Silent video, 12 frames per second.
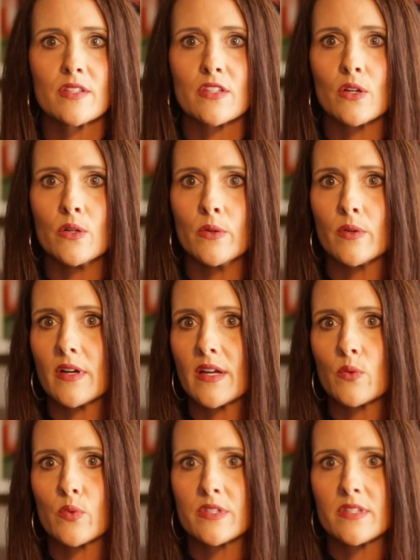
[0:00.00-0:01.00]
So
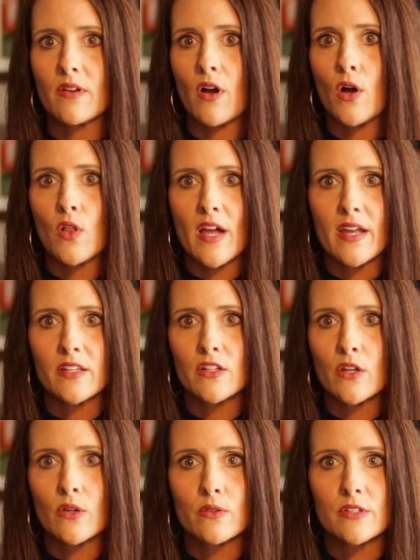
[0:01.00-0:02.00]
it was all I could
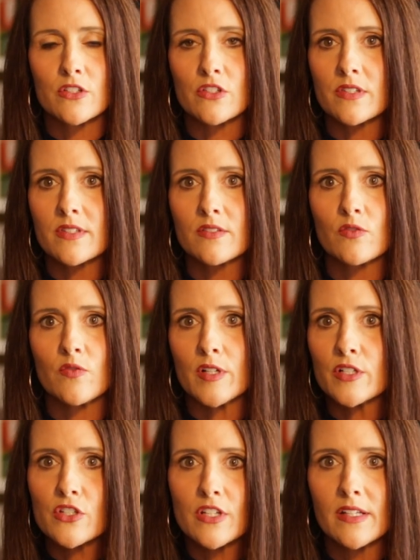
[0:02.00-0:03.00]
do to just
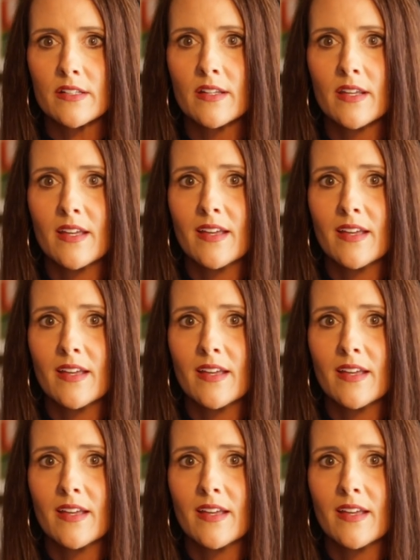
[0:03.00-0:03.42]
function,